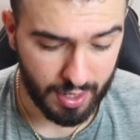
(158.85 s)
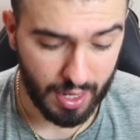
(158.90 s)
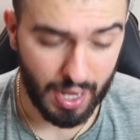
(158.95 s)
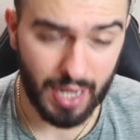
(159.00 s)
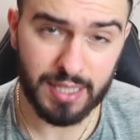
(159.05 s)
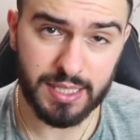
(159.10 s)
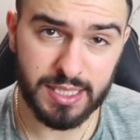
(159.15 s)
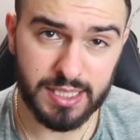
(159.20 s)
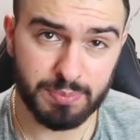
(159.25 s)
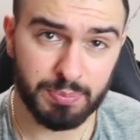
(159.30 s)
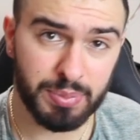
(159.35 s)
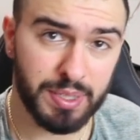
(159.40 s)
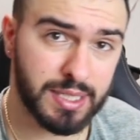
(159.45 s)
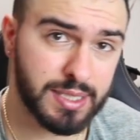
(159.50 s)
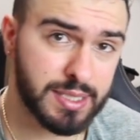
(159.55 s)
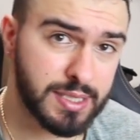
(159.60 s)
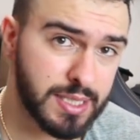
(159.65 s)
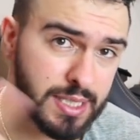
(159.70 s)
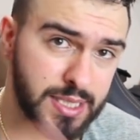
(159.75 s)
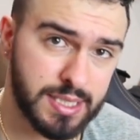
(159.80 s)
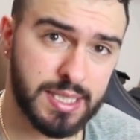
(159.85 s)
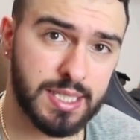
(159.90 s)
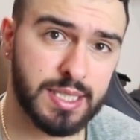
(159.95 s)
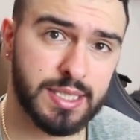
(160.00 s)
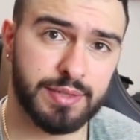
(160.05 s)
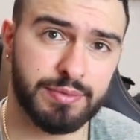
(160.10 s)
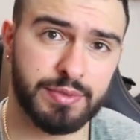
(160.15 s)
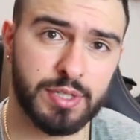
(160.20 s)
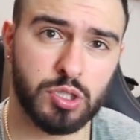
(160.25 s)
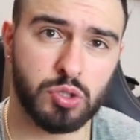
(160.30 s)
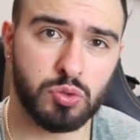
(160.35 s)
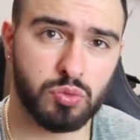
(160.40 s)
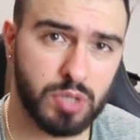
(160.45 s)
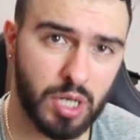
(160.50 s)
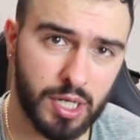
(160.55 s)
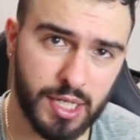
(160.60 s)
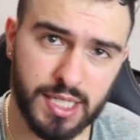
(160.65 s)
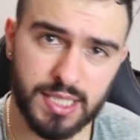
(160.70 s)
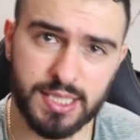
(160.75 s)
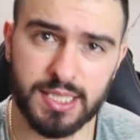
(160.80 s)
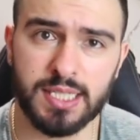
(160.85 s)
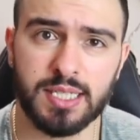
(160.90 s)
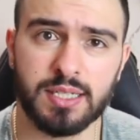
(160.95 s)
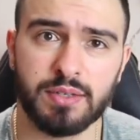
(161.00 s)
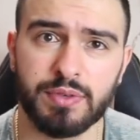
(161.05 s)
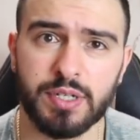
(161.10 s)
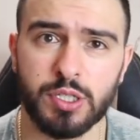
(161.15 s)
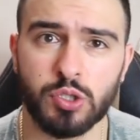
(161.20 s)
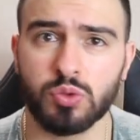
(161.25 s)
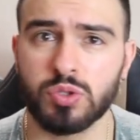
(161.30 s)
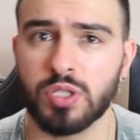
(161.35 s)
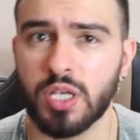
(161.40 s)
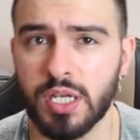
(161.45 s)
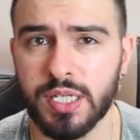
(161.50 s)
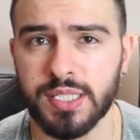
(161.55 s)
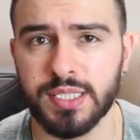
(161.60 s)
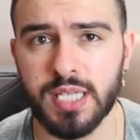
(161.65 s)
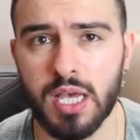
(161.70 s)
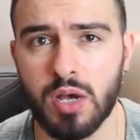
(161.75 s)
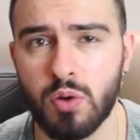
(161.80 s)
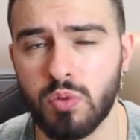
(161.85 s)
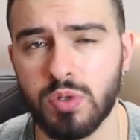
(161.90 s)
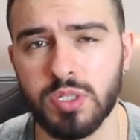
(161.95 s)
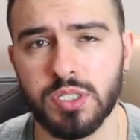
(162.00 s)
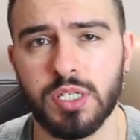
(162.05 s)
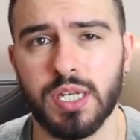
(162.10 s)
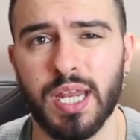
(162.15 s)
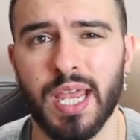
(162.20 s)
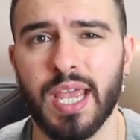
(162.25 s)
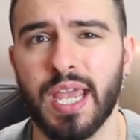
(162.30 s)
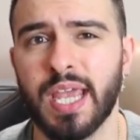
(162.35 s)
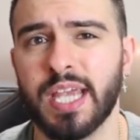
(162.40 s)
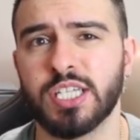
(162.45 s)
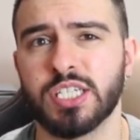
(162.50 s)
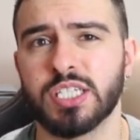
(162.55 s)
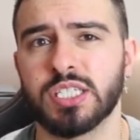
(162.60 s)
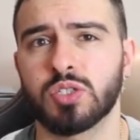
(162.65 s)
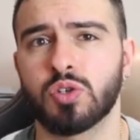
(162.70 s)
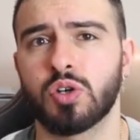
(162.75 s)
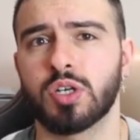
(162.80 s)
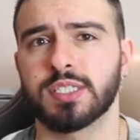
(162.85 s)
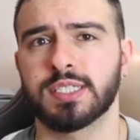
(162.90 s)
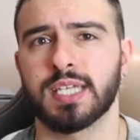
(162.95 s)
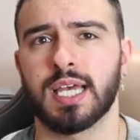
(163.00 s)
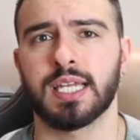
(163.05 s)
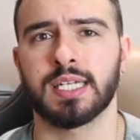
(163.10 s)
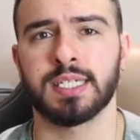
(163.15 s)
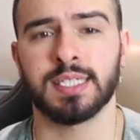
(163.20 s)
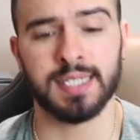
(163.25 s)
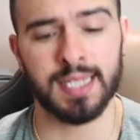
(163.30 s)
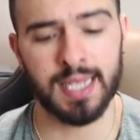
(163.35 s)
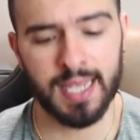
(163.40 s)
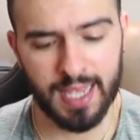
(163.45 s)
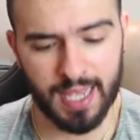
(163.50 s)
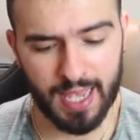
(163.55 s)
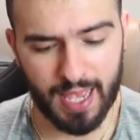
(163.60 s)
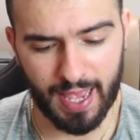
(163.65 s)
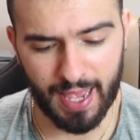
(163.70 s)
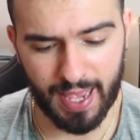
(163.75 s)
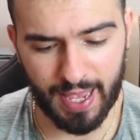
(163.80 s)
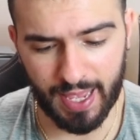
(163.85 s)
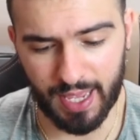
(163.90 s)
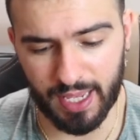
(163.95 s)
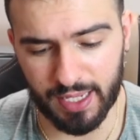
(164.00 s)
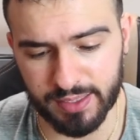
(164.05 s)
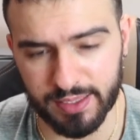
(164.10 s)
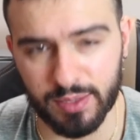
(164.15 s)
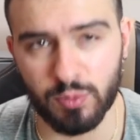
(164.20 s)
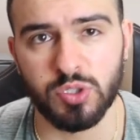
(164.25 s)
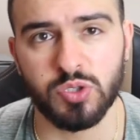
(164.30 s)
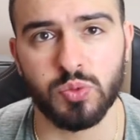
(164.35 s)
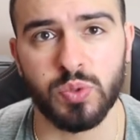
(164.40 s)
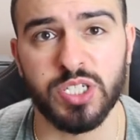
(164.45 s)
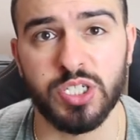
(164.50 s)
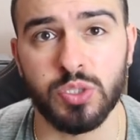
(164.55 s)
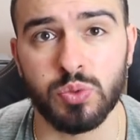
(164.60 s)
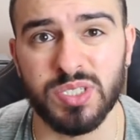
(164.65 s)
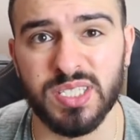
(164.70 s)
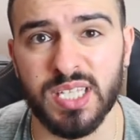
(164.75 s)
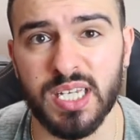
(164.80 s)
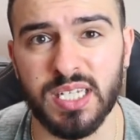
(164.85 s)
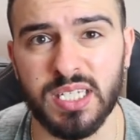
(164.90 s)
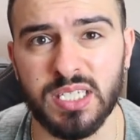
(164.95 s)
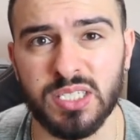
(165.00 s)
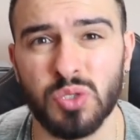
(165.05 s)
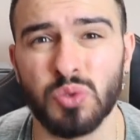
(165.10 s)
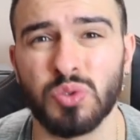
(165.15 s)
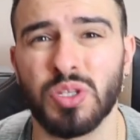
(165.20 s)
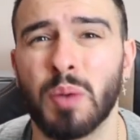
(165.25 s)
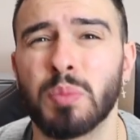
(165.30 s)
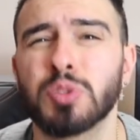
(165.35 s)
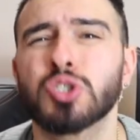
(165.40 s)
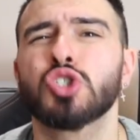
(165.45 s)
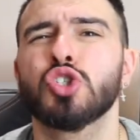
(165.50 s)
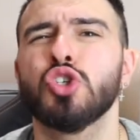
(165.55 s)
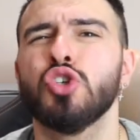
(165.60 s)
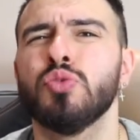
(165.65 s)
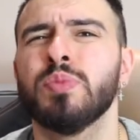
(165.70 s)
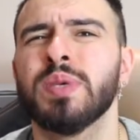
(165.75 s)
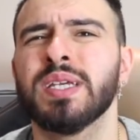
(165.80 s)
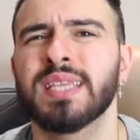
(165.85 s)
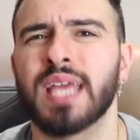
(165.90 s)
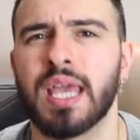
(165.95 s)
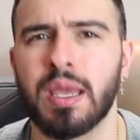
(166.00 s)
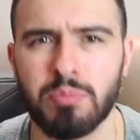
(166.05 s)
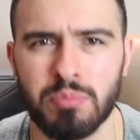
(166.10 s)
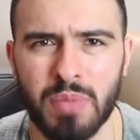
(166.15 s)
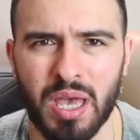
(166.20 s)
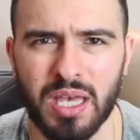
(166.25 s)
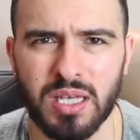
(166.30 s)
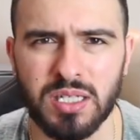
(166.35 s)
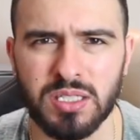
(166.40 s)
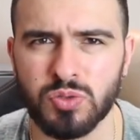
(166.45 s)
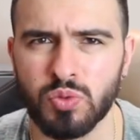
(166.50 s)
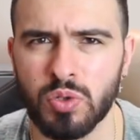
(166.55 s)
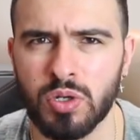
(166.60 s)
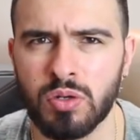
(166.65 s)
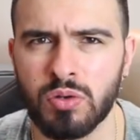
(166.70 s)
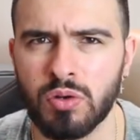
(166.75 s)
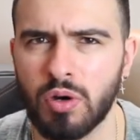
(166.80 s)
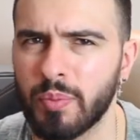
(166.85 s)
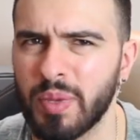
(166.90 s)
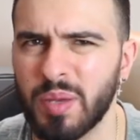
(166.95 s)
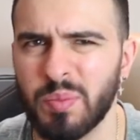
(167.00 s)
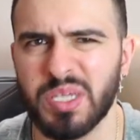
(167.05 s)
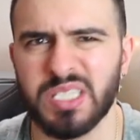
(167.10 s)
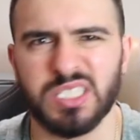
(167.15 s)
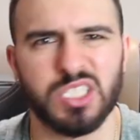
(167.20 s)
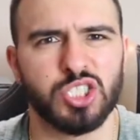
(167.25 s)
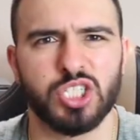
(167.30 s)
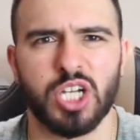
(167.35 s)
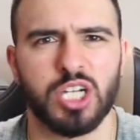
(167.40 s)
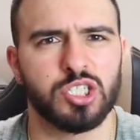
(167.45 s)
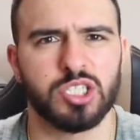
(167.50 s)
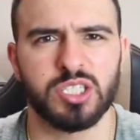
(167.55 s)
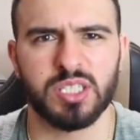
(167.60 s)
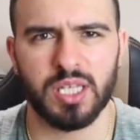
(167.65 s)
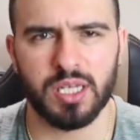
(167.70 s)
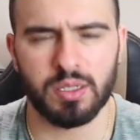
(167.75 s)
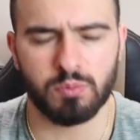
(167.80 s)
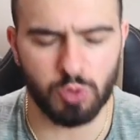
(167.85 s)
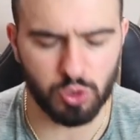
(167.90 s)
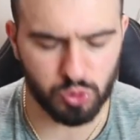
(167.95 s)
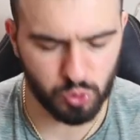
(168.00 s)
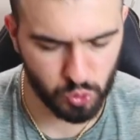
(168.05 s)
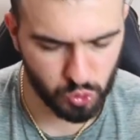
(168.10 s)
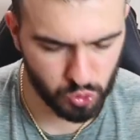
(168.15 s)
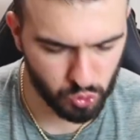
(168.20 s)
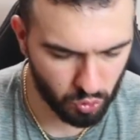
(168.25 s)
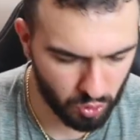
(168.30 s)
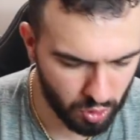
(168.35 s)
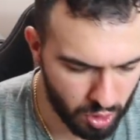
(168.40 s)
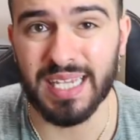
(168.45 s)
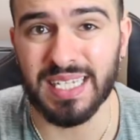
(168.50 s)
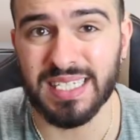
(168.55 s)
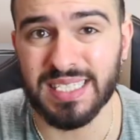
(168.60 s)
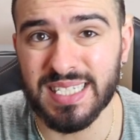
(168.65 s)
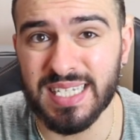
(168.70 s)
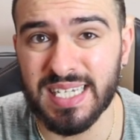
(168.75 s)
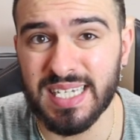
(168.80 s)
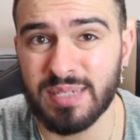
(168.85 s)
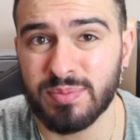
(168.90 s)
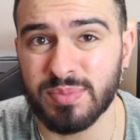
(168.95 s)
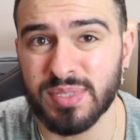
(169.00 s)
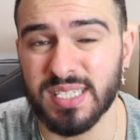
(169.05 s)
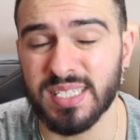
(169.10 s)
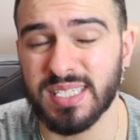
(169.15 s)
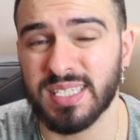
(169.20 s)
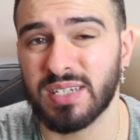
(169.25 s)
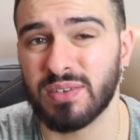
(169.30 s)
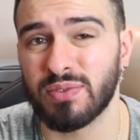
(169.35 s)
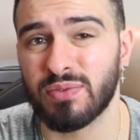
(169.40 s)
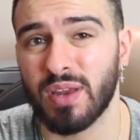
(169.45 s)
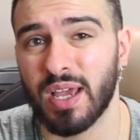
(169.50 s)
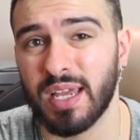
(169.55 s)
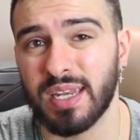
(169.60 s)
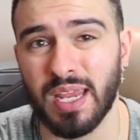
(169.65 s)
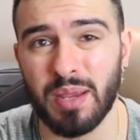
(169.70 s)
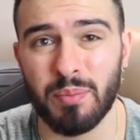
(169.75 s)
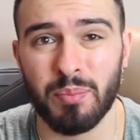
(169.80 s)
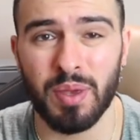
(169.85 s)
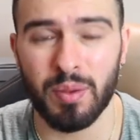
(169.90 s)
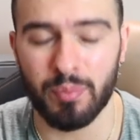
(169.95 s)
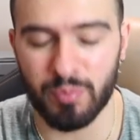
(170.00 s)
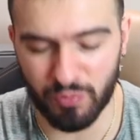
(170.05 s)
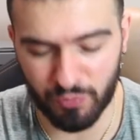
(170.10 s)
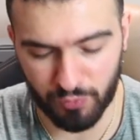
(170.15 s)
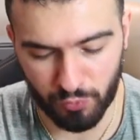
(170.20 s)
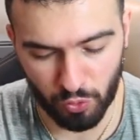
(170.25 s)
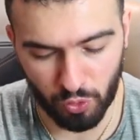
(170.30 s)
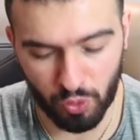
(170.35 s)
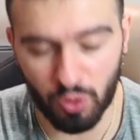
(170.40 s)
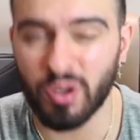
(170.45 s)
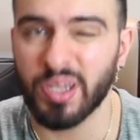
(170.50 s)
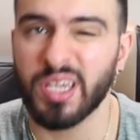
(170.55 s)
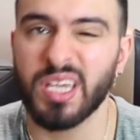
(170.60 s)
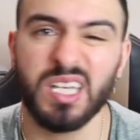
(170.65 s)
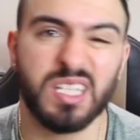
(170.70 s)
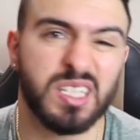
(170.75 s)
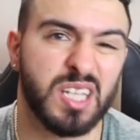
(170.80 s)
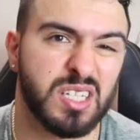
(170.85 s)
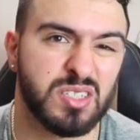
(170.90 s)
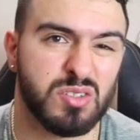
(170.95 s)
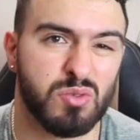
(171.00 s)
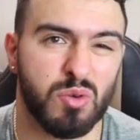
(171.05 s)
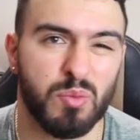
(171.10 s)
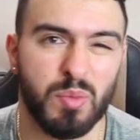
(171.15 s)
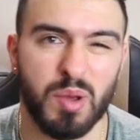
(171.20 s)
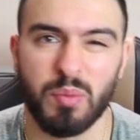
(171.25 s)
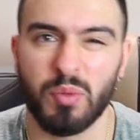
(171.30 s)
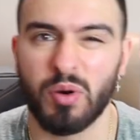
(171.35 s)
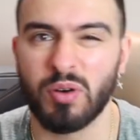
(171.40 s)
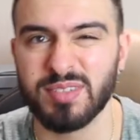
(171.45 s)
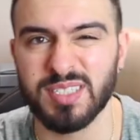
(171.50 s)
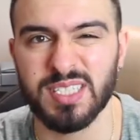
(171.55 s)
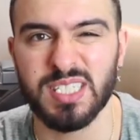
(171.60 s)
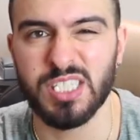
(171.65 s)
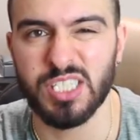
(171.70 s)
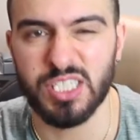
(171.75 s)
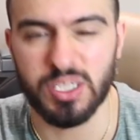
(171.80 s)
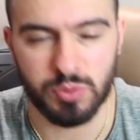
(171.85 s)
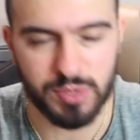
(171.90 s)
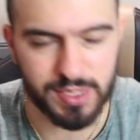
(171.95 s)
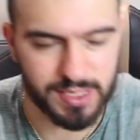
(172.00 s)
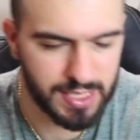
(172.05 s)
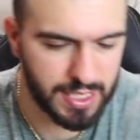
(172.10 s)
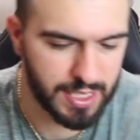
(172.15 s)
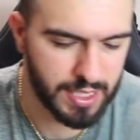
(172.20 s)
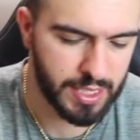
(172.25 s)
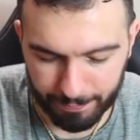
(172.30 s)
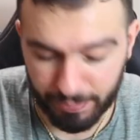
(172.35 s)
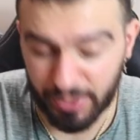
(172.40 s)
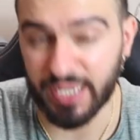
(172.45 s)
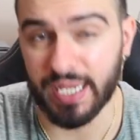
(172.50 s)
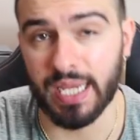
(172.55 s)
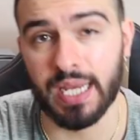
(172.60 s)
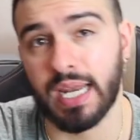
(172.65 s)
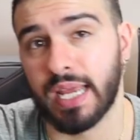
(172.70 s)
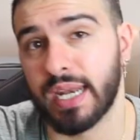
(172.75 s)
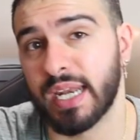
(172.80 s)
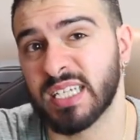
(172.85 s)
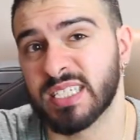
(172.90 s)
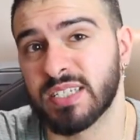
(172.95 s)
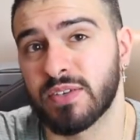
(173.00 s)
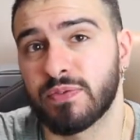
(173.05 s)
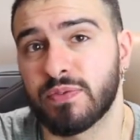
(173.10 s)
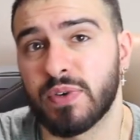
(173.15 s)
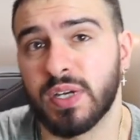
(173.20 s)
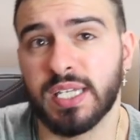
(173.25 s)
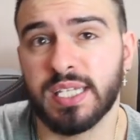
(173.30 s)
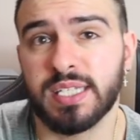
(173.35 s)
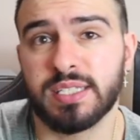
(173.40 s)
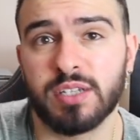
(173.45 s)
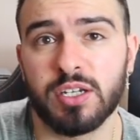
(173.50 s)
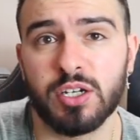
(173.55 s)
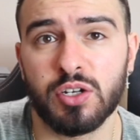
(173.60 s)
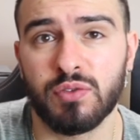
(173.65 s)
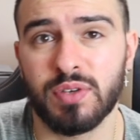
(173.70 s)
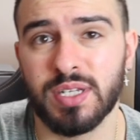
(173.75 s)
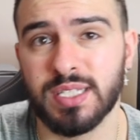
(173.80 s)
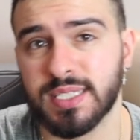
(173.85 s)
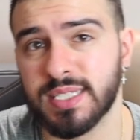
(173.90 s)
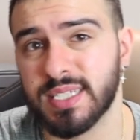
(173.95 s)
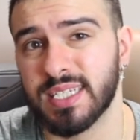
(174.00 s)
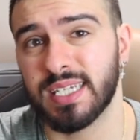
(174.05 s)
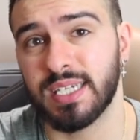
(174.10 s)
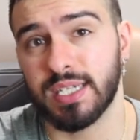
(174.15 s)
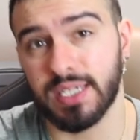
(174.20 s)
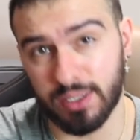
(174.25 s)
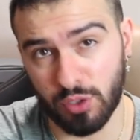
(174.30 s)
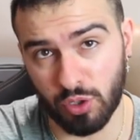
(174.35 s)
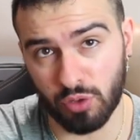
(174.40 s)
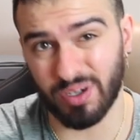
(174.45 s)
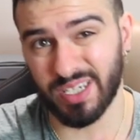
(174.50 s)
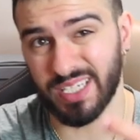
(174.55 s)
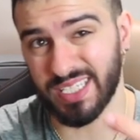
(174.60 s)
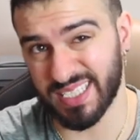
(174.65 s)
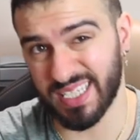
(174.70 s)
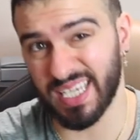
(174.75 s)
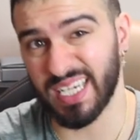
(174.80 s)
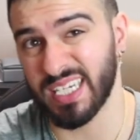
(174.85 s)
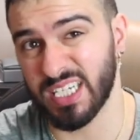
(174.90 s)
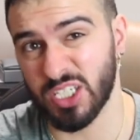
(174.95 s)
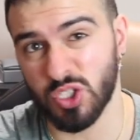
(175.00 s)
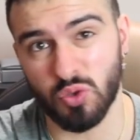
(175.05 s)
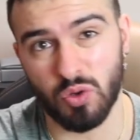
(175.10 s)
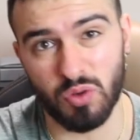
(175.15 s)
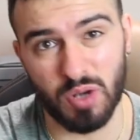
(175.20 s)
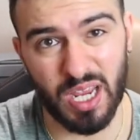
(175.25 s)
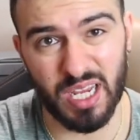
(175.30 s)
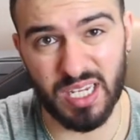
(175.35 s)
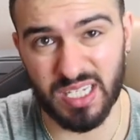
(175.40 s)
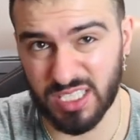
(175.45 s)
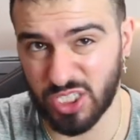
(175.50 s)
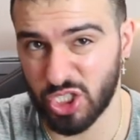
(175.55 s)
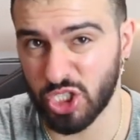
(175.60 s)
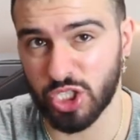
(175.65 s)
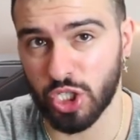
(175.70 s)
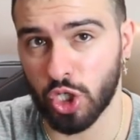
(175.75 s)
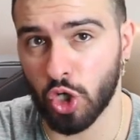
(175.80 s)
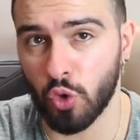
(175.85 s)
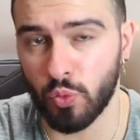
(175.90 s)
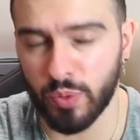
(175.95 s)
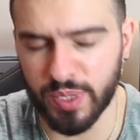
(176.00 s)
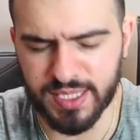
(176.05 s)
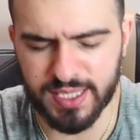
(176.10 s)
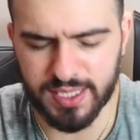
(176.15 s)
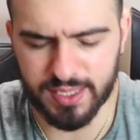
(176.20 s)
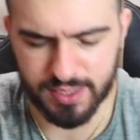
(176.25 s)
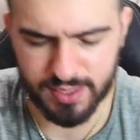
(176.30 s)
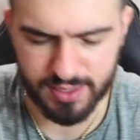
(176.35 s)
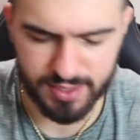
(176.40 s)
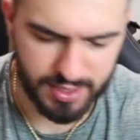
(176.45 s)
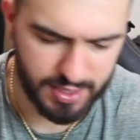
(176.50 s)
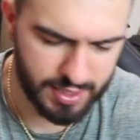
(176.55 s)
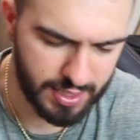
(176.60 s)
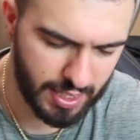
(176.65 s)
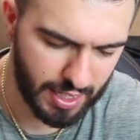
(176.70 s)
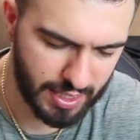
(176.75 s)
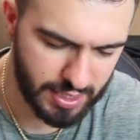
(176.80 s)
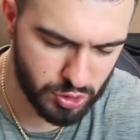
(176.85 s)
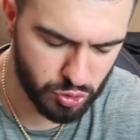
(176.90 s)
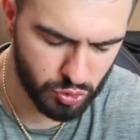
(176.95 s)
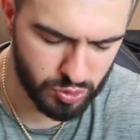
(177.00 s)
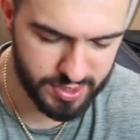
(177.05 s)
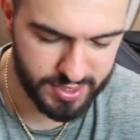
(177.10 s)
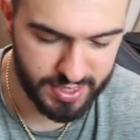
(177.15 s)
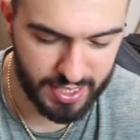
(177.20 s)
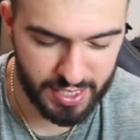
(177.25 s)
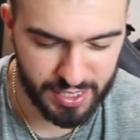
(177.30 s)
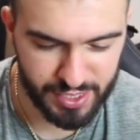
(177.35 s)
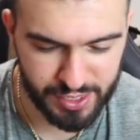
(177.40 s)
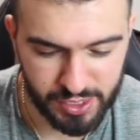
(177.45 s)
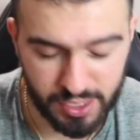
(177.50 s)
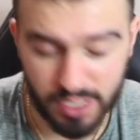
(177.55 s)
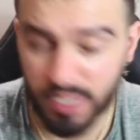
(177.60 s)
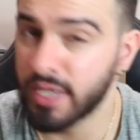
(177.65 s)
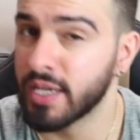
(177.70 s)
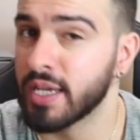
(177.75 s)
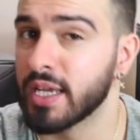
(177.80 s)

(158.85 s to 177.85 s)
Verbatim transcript: And he's picked this individual. Now this individual turns out was an Asia's Got Talent, and it was when she was 10 years old. I'm assuming they met as well, or maybe he's a judge on them, not too sure. It seems as if like they've met before. He doesn't remember, obviously she was 10. But yeah, like that's a funny turn of events. He already stated as well, like it's just a coincidence in it, like it's not staged.